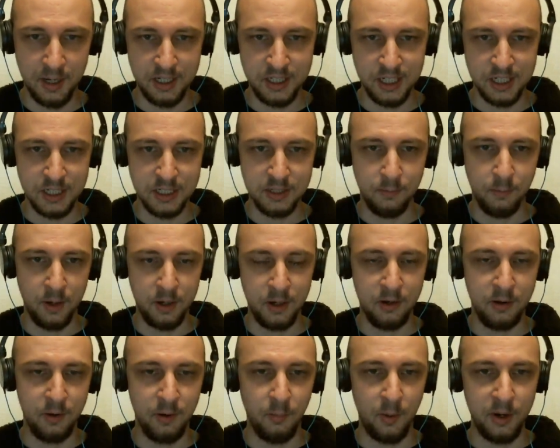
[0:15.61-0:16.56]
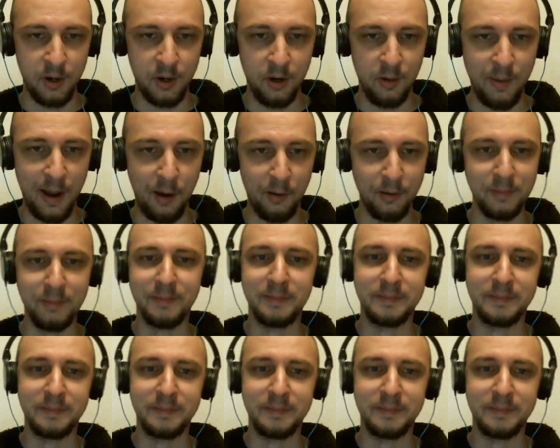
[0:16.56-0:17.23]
gist of what you're about.